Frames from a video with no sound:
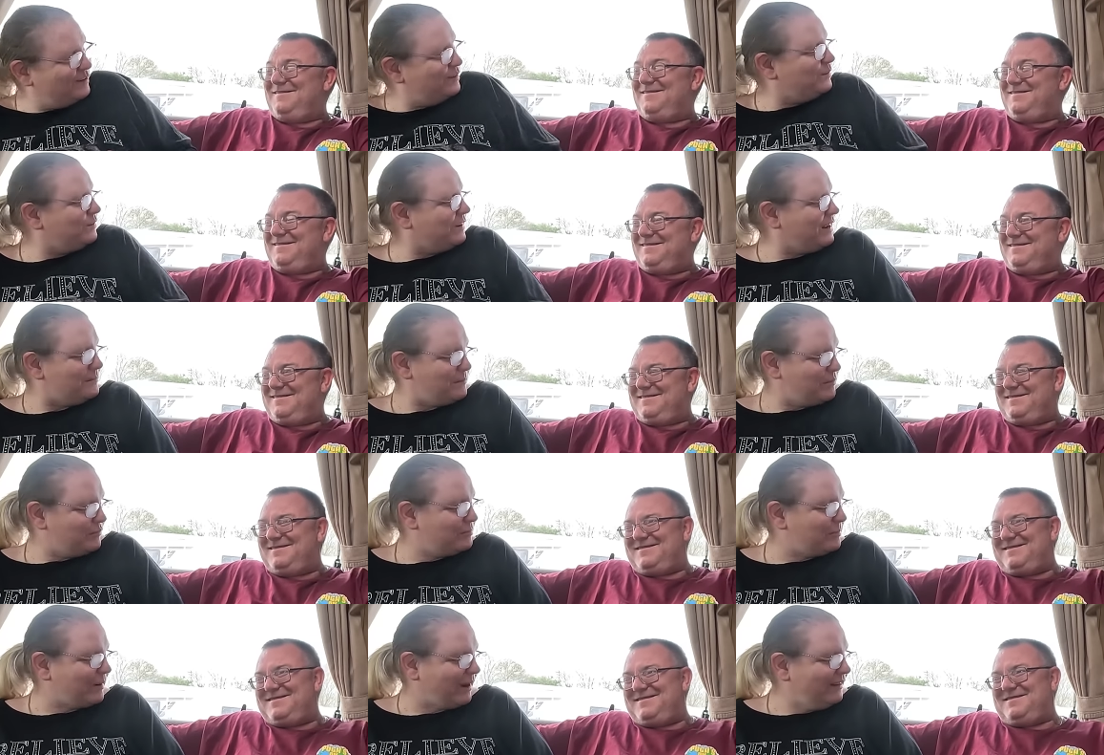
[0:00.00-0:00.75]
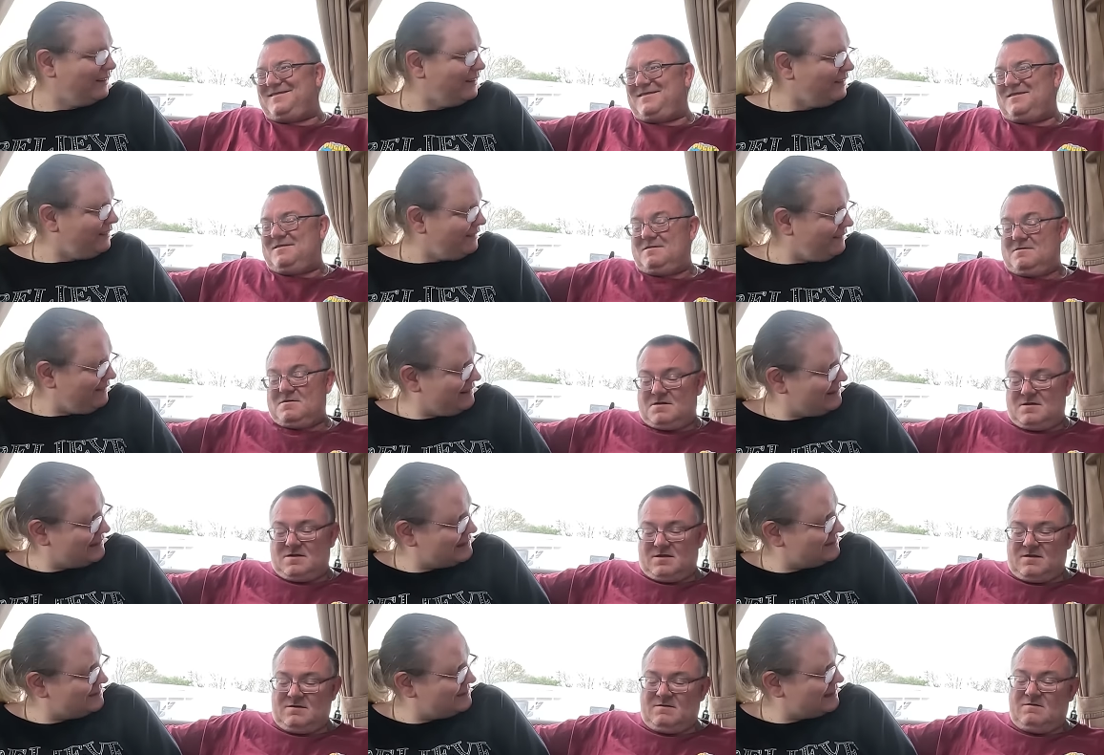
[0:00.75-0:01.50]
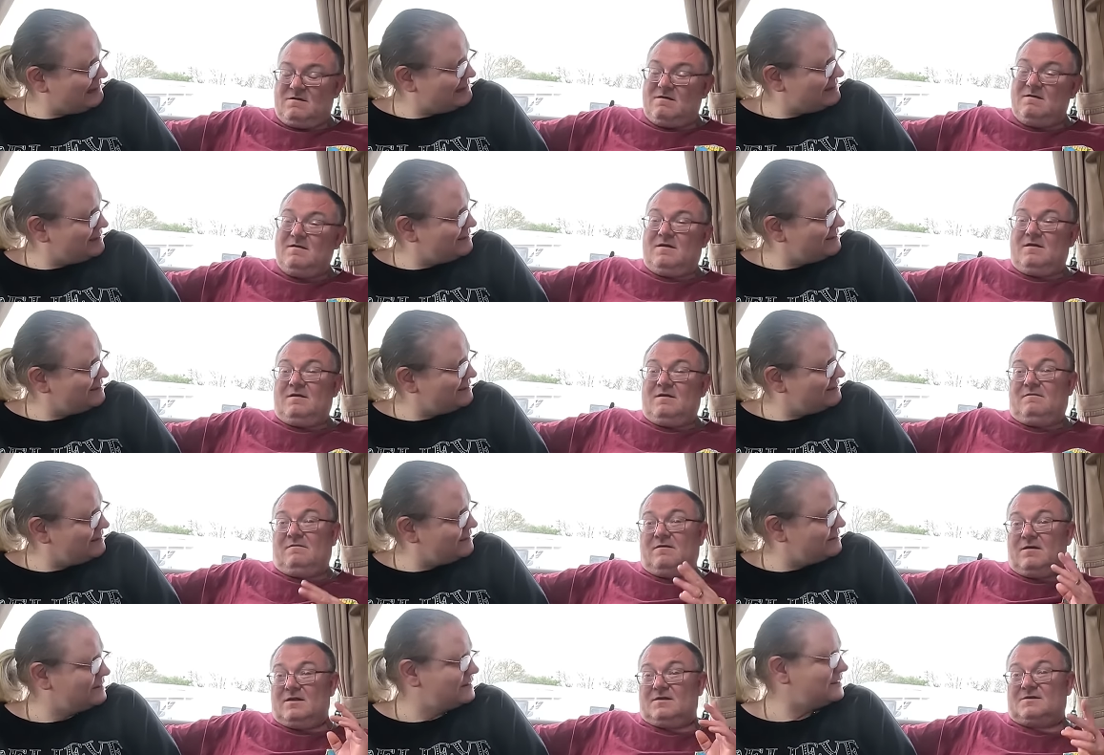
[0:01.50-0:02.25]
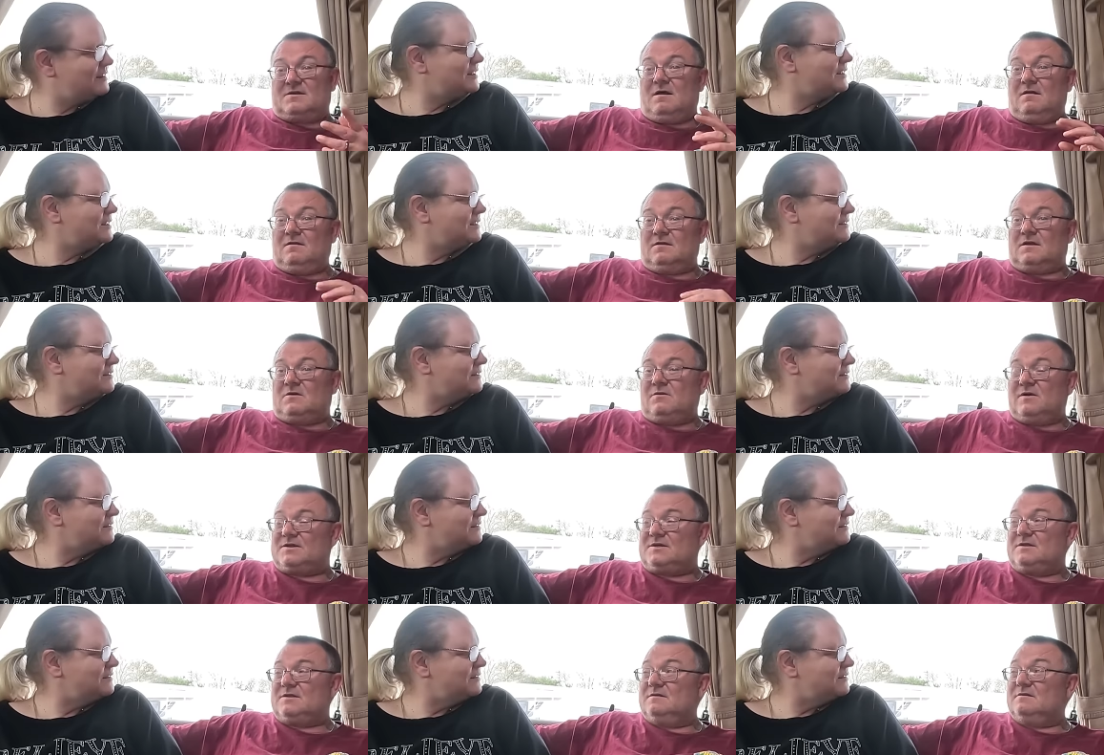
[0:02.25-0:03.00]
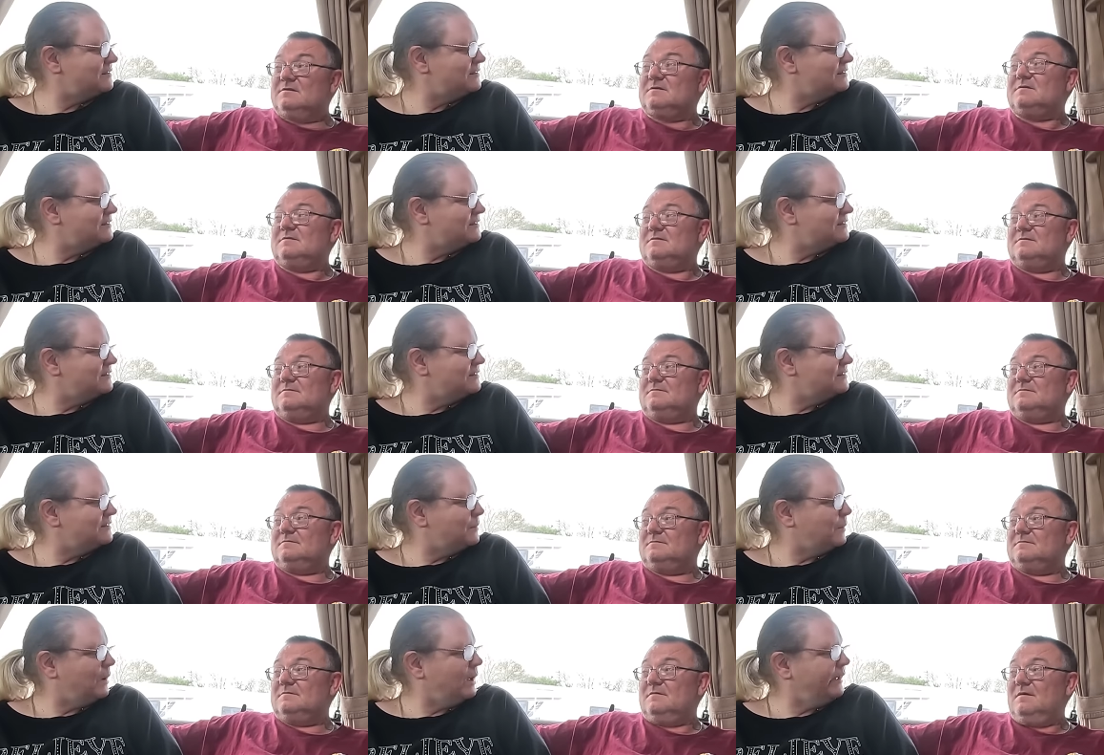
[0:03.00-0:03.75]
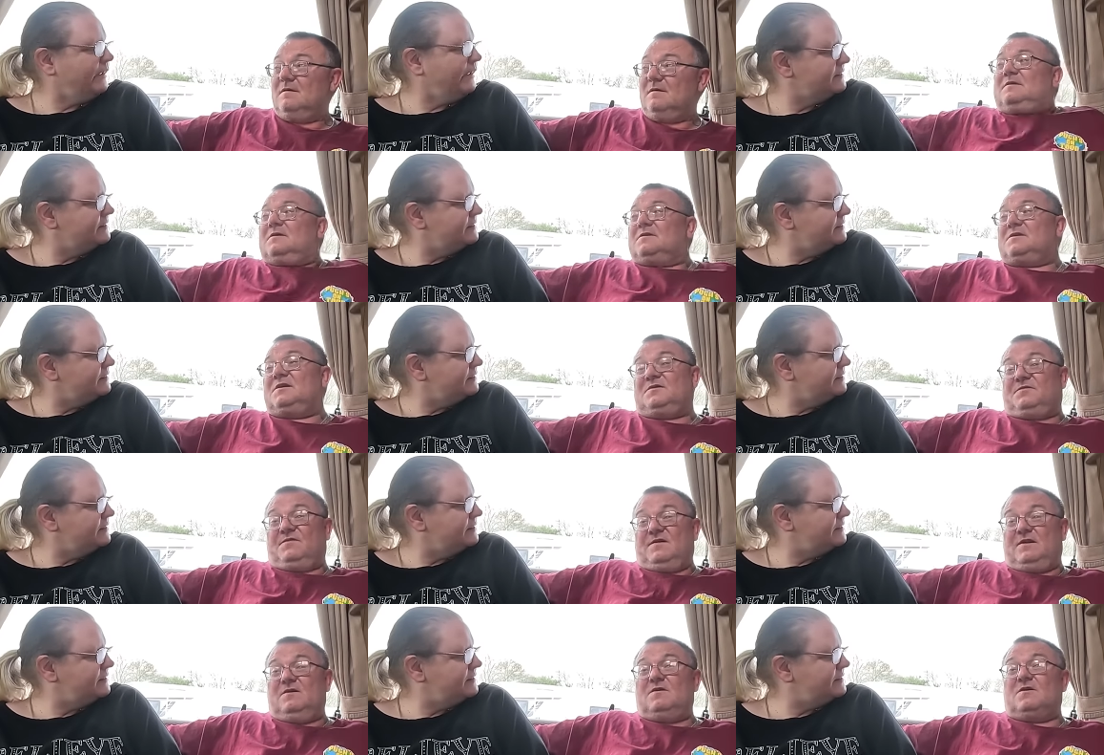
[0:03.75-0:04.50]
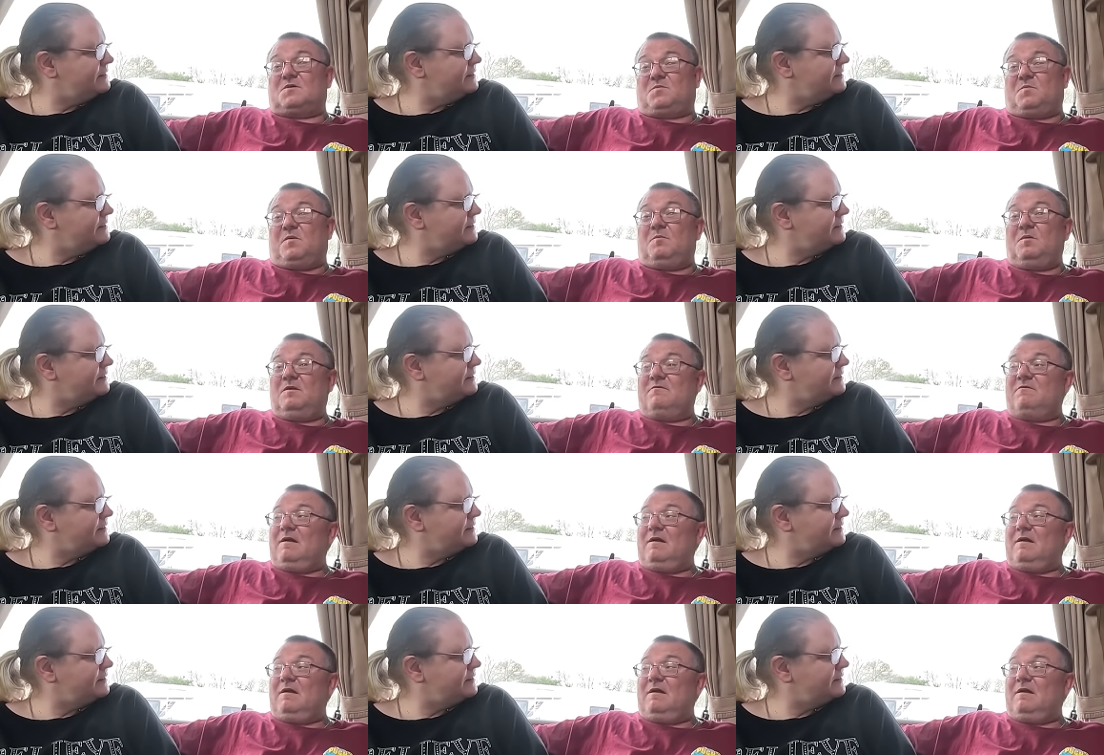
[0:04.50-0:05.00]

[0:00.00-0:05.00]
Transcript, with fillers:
Speaker 1: you look nine months pregnant.
Speaker 2: I know. Right, is that all the questions? Why? Because this video has probably